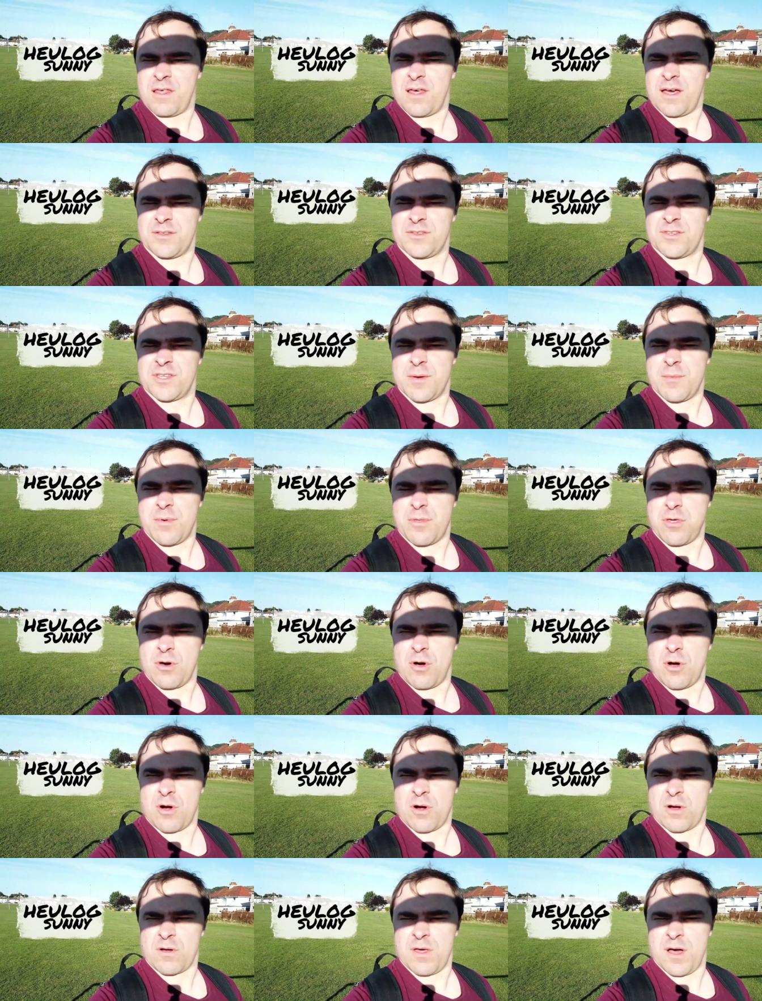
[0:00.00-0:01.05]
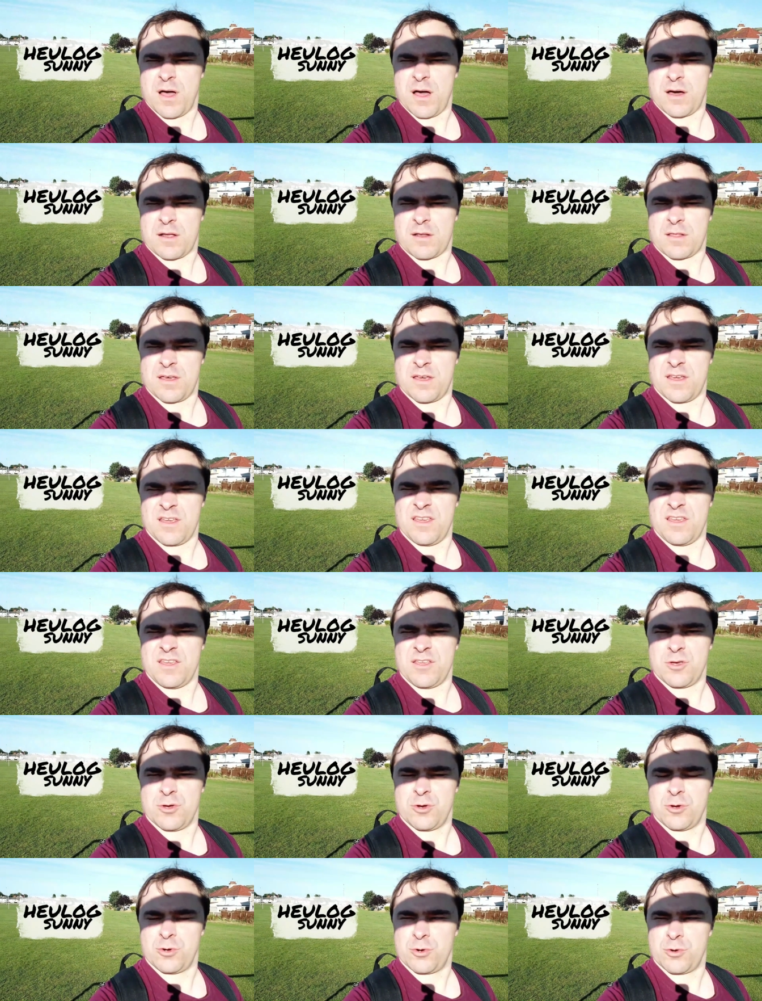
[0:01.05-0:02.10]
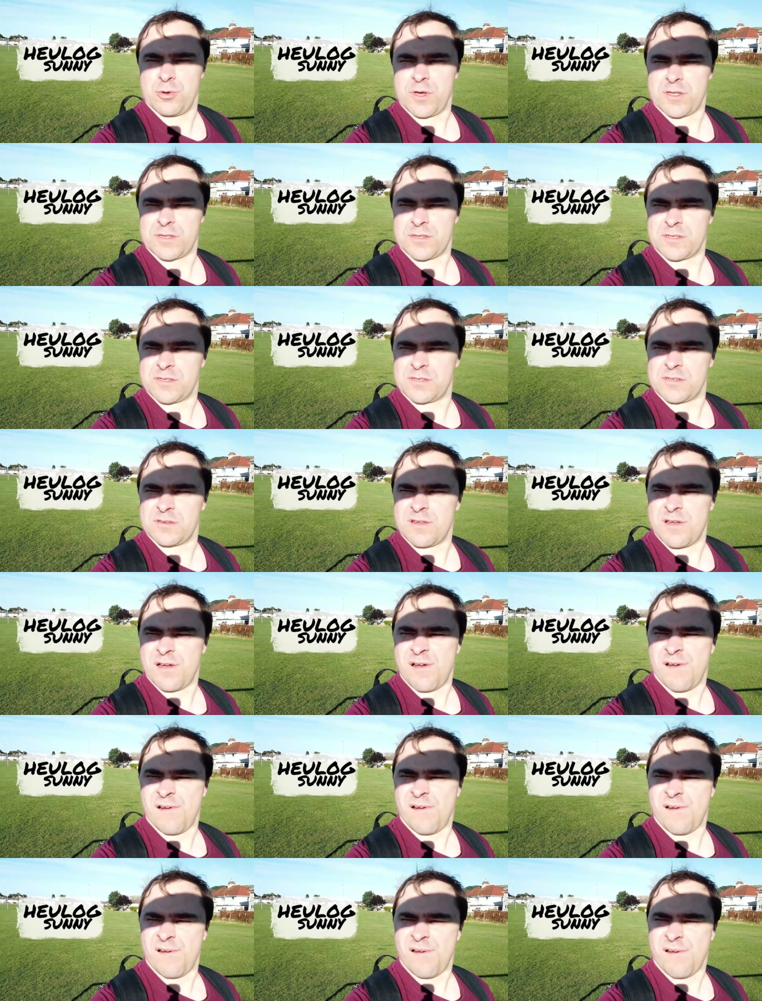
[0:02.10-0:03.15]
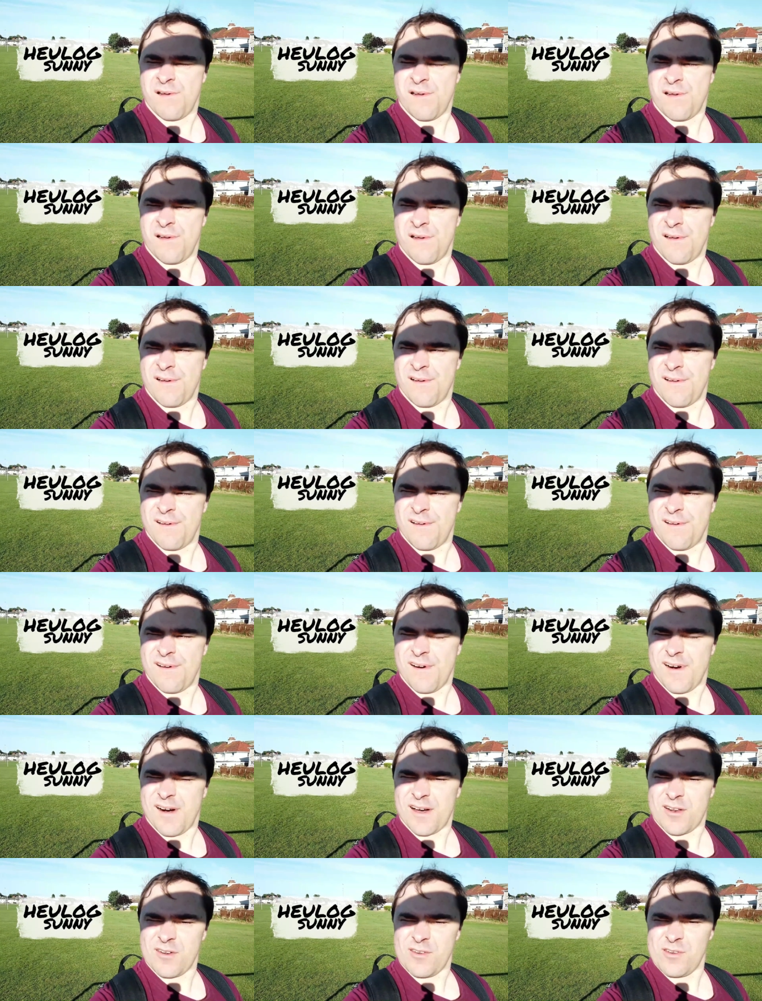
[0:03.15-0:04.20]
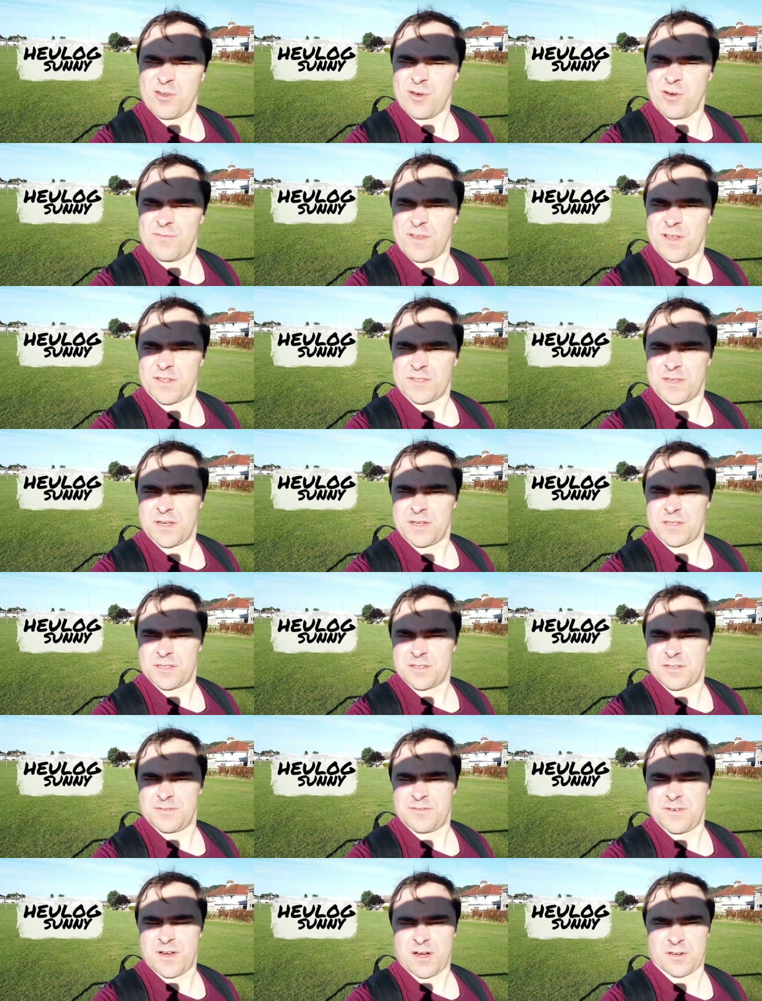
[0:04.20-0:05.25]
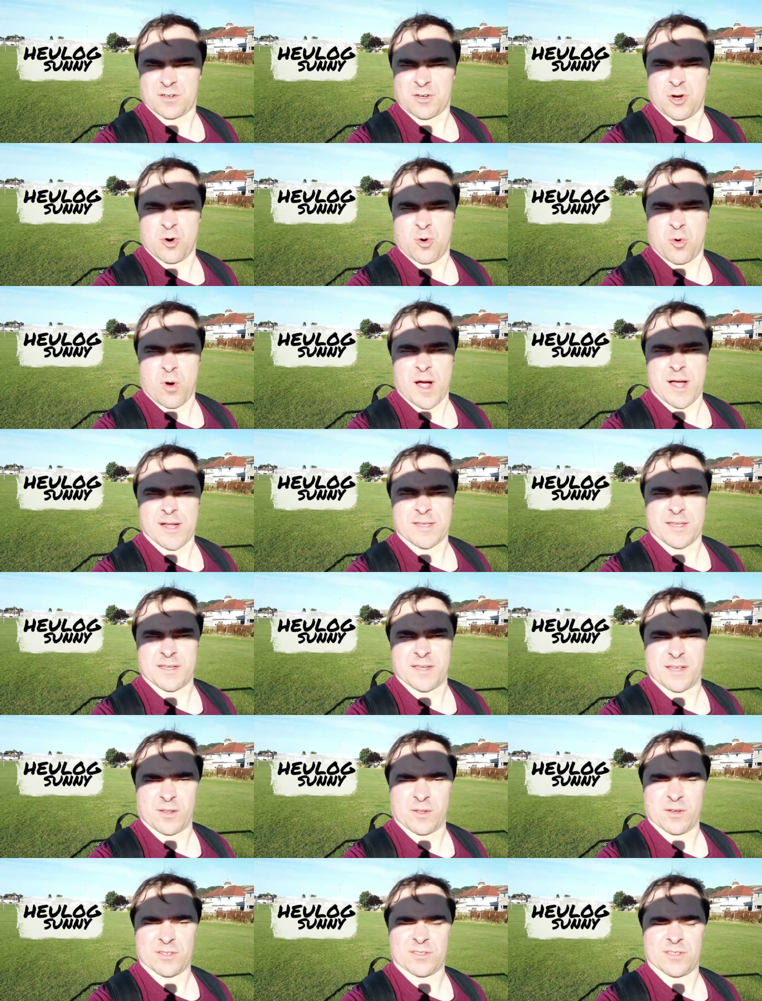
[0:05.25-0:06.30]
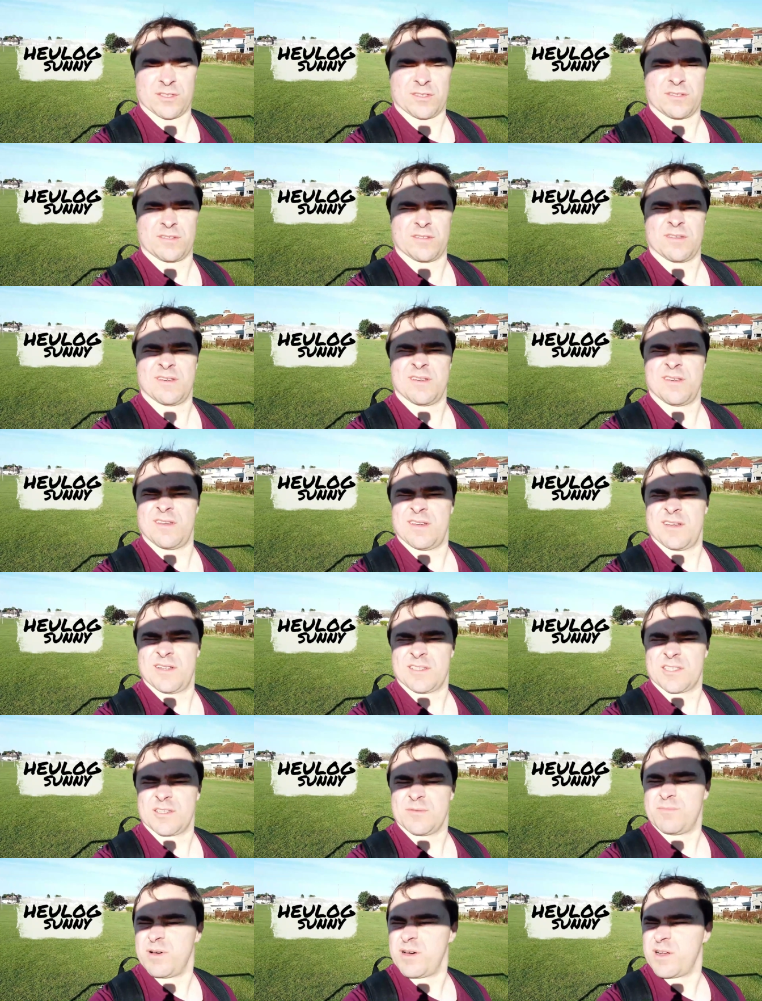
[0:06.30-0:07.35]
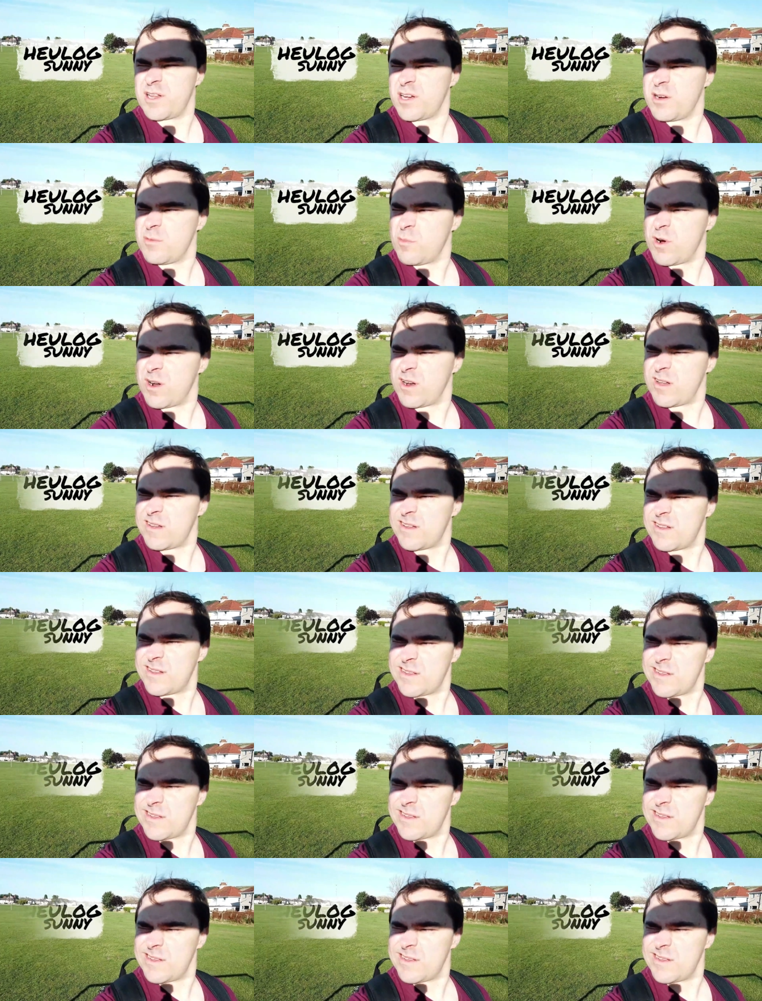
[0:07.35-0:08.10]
That diphthong there, the E U, that's... I don't know if that sounds found quite in English, it, depending on what